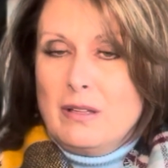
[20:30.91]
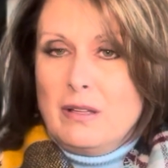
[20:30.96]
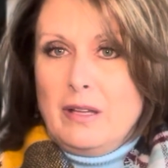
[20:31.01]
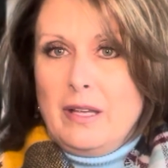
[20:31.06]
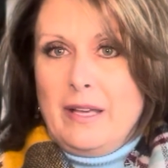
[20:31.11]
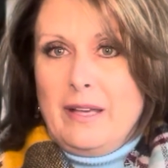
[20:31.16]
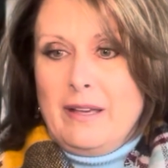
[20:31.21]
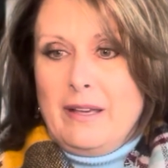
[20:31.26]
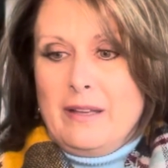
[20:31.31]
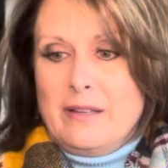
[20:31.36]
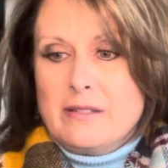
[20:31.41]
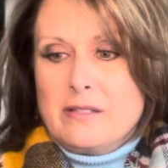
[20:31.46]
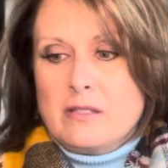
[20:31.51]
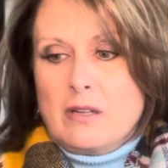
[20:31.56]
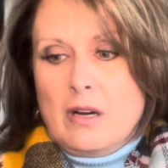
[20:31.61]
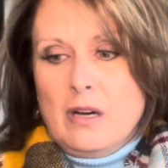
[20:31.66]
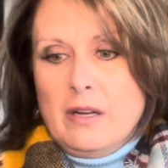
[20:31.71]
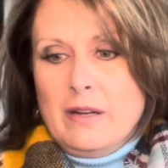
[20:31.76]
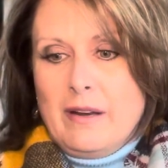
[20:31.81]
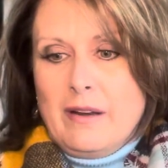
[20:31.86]
And
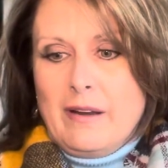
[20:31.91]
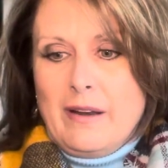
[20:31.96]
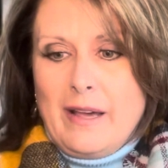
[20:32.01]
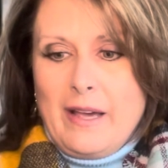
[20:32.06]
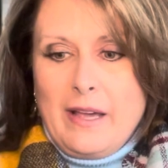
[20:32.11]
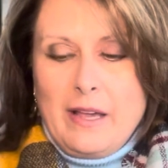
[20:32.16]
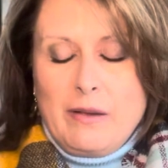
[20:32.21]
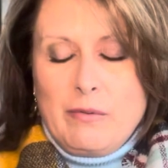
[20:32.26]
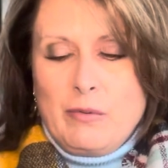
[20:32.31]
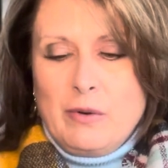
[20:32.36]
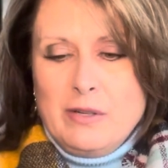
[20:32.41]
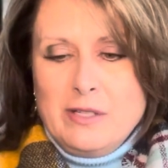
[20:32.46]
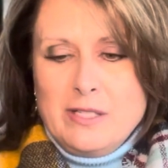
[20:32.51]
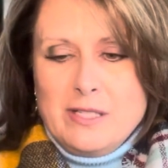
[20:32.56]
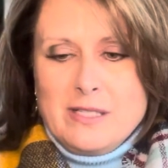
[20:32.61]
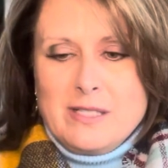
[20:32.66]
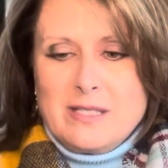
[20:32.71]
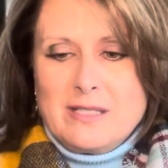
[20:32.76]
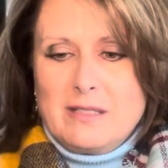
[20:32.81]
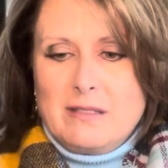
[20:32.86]
Dawn and I
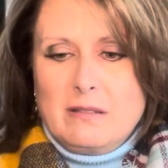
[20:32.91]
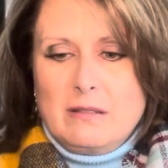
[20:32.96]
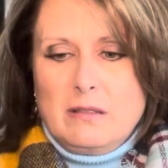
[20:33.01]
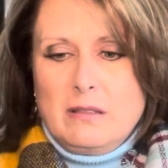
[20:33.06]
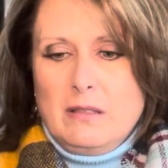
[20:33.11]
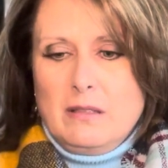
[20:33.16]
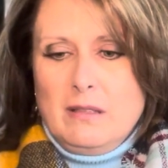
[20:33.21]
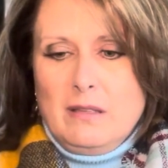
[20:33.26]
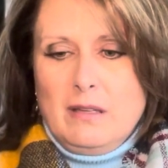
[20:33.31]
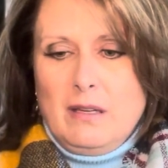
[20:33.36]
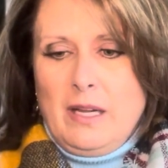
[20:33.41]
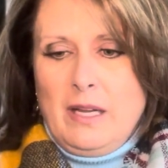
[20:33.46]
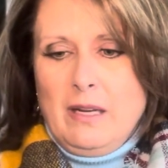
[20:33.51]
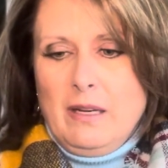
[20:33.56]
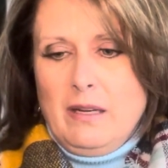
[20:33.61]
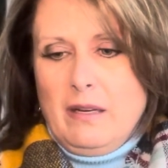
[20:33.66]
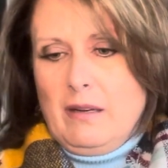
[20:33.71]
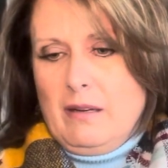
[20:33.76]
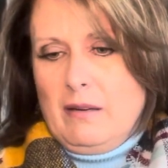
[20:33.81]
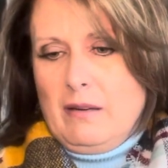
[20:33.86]

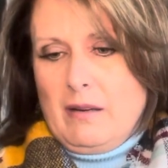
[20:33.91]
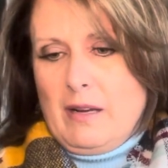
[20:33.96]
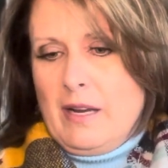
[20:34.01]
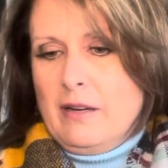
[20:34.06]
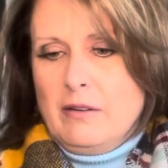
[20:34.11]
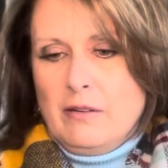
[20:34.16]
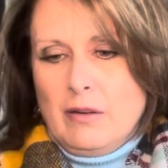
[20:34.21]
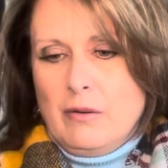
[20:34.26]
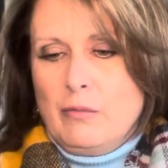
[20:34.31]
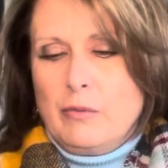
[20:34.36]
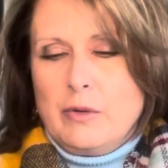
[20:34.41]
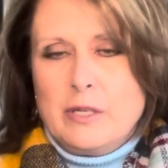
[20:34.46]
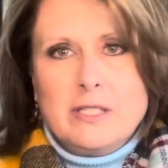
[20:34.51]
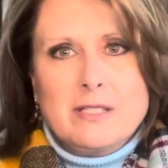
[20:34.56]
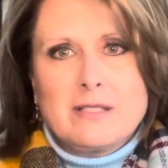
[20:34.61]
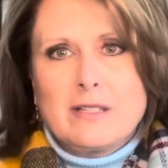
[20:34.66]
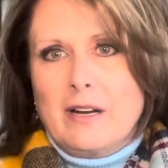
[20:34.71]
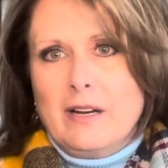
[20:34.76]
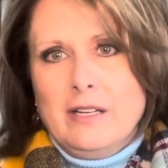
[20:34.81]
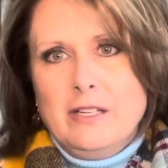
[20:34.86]
don't know, we just
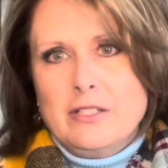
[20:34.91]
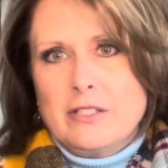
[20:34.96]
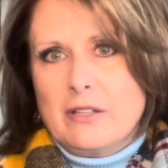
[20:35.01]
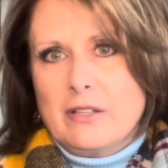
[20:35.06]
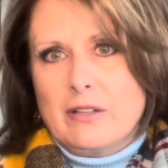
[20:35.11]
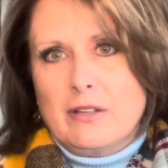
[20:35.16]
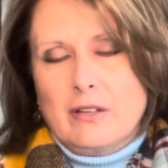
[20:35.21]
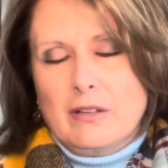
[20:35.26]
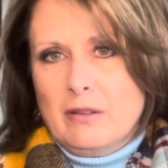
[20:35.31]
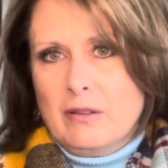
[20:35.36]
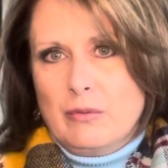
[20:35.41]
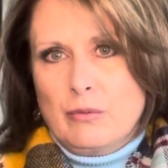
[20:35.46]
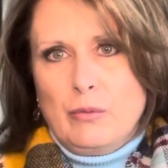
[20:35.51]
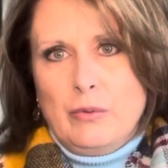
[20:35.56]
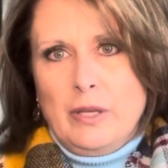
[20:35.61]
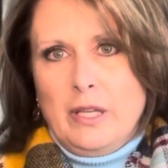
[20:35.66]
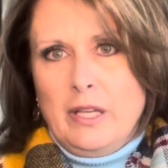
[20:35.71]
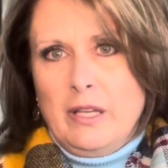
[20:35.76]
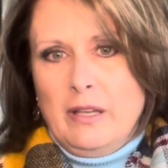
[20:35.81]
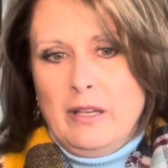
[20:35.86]
got each other.
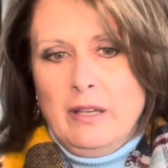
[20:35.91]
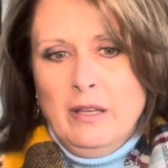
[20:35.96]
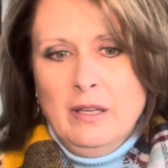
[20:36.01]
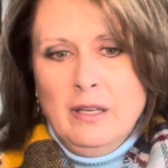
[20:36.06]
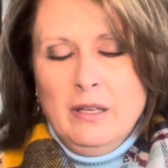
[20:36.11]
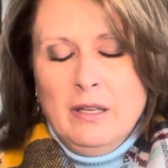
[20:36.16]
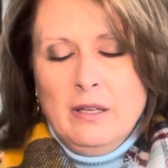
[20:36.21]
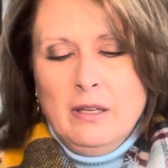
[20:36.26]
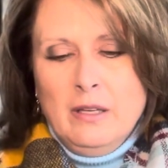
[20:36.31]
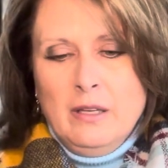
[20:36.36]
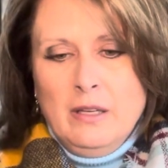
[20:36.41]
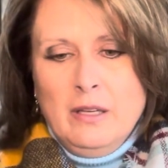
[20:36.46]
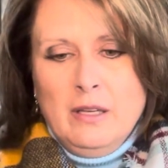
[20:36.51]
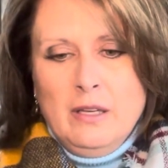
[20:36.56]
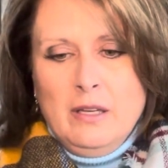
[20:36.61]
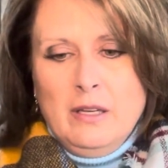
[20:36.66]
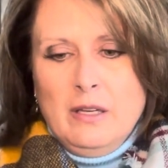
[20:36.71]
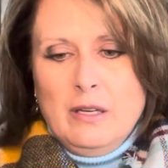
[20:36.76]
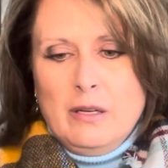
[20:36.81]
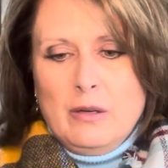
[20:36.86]
We
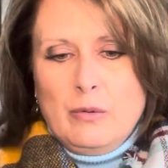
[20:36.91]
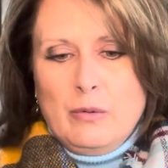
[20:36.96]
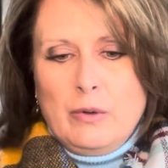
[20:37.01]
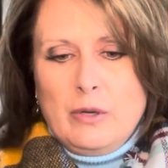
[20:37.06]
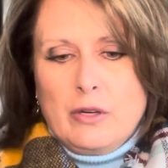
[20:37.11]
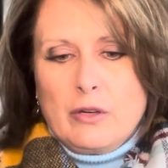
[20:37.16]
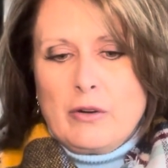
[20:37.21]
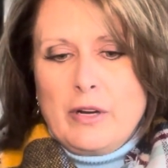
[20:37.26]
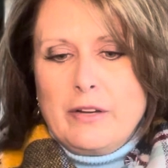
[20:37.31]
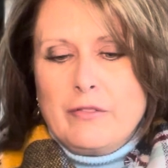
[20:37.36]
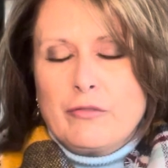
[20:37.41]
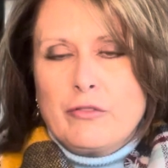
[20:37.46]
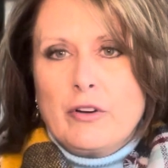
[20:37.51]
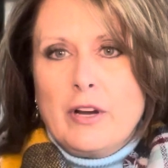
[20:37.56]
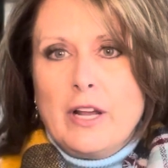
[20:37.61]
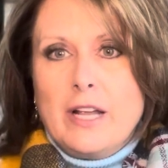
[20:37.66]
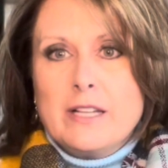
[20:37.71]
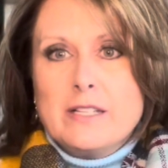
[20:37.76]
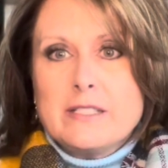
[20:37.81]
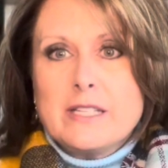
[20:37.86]
are great
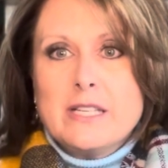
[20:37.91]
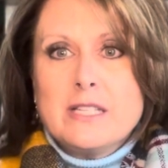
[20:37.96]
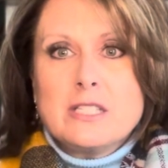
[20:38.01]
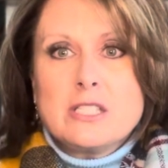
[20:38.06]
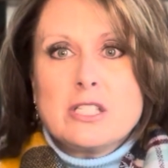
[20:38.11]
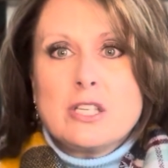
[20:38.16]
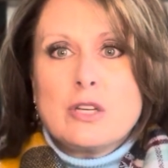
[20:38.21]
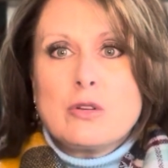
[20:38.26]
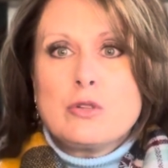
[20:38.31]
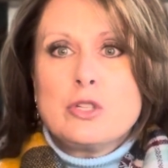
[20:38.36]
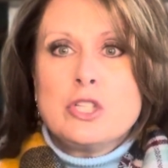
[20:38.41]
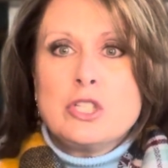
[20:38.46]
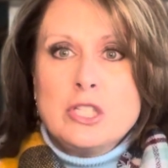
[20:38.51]
friends. And so I